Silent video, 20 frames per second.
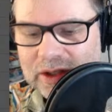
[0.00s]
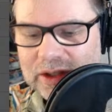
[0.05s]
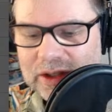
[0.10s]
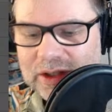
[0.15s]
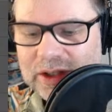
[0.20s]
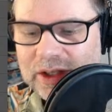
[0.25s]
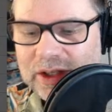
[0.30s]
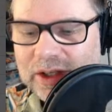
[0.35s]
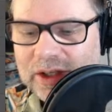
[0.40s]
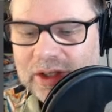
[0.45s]

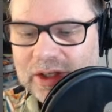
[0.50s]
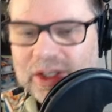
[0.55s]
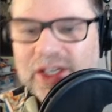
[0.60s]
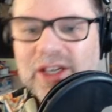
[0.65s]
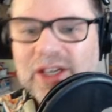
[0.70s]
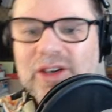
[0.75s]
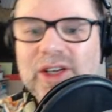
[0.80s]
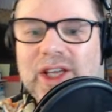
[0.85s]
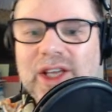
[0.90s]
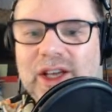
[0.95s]
yeah,
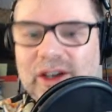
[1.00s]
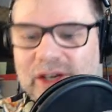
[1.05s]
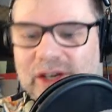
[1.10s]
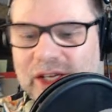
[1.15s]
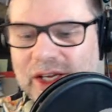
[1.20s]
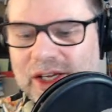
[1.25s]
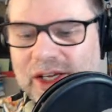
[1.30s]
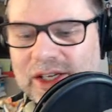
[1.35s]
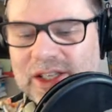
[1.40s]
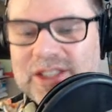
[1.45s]
okay.
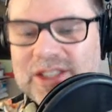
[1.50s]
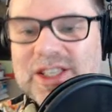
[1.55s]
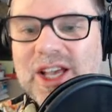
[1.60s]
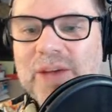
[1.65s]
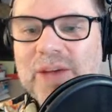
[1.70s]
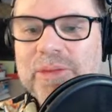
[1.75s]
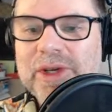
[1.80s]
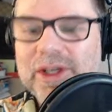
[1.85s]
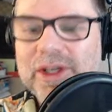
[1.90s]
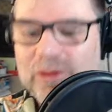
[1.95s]
It's
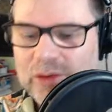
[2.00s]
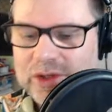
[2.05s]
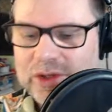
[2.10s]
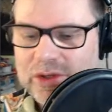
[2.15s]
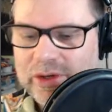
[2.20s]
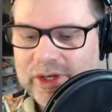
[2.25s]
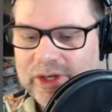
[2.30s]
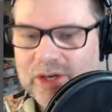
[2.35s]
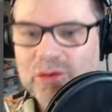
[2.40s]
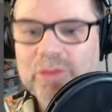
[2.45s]
happening. We're
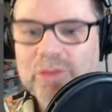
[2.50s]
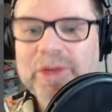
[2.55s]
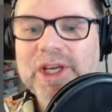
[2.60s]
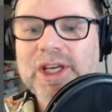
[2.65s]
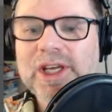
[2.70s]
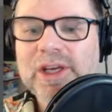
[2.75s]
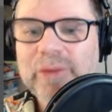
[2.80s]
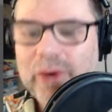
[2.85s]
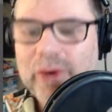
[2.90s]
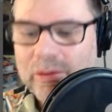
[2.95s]
doing it. We're making
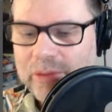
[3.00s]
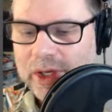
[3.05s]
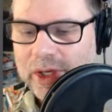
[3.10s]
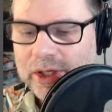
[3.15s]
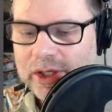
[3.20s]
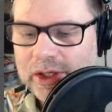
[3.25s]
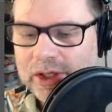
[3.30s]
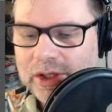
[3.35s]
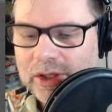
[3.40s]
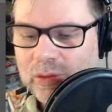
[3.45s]

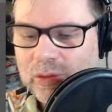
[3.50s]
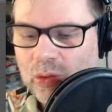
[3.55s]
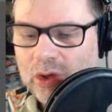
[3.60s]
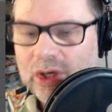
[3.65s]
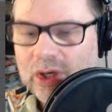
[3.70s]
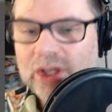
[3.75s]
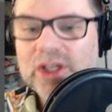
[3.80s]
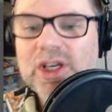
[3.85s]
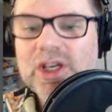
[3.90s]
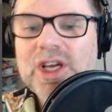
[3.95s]
it
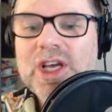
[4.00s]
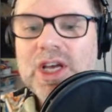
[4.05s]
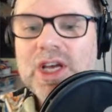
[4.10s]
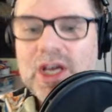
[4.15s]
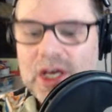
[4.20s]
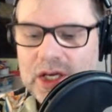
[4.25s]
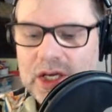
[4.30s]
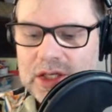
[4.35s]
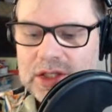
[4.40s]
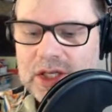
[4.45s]
work.
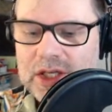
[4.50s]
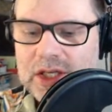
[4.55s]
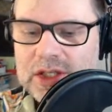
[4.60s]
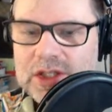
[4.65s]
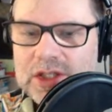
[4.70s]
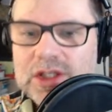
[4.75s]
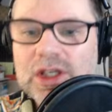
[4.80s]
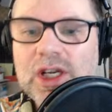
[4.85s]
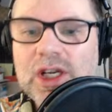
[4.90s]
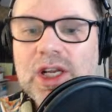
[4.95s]
Takes
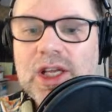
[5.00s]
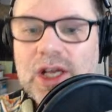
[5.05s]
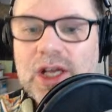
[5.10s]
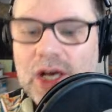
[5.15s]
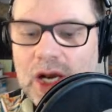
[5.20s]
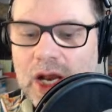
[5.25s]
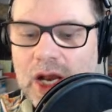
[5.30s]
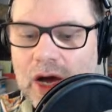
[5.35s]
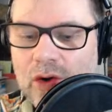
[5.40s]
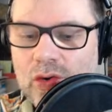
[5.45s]
a little
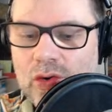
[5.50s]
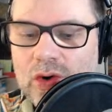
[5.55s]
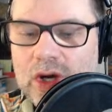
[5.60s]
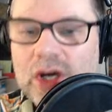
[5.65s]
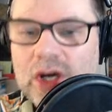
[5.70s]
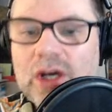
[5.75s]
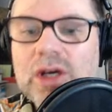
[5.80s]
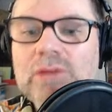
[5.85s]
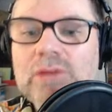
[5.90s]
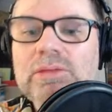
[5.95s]

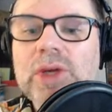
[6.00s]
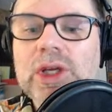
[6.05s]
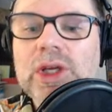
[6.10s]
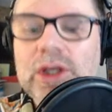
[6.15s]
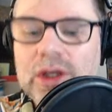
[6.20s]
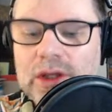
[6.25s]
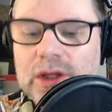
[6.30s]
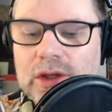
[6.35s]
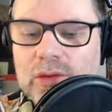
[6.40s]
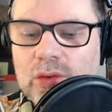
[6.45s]
longer,
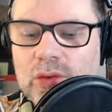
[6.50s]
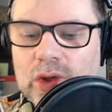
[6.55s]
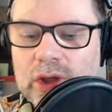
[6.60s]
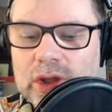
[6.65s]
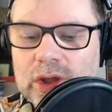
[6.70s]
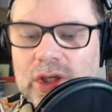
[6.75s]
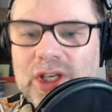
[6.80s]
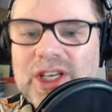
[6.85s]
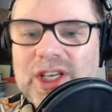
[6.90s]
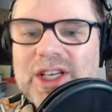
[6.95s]
making it work.
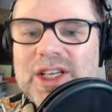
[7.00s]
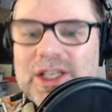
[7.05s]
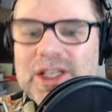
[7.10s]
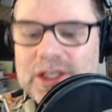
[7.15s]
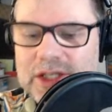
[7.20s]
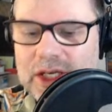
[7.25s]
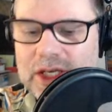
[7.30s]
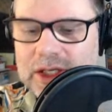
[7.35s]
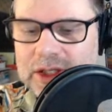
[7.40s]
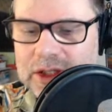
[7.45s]

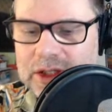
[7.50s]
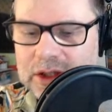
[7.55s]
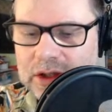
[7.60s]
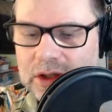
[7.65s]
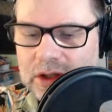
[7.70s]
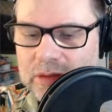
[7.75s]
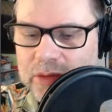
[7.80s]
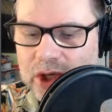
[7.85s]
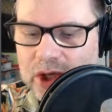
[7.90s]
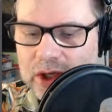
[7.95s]
Takes a
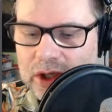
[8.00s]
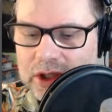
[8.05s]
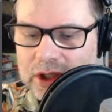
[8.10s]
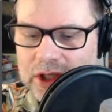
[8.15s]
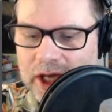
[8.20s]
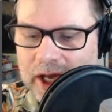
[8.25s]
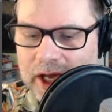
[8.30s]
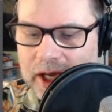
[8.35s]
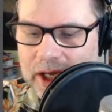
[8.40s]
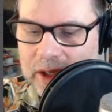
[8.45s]
bit of
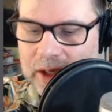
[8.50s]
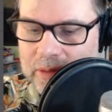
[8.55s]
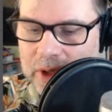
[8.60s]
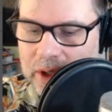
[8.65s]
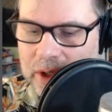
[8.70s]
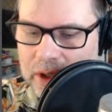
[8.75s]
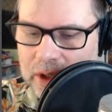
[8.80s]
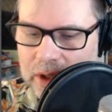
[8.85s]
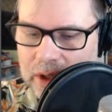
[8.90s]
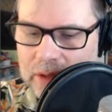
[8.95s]
time,
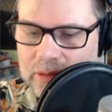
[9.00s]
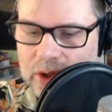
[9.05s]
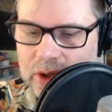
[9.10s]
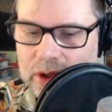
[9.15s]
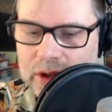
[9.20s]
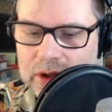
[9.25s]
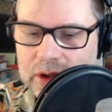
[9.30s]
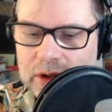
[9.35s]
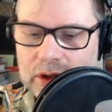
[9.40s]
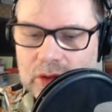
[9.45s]

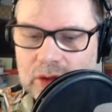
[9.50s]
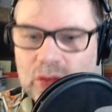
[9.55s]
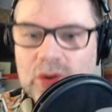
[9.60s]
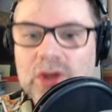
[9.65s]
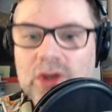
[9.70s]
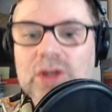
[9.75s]
making it work.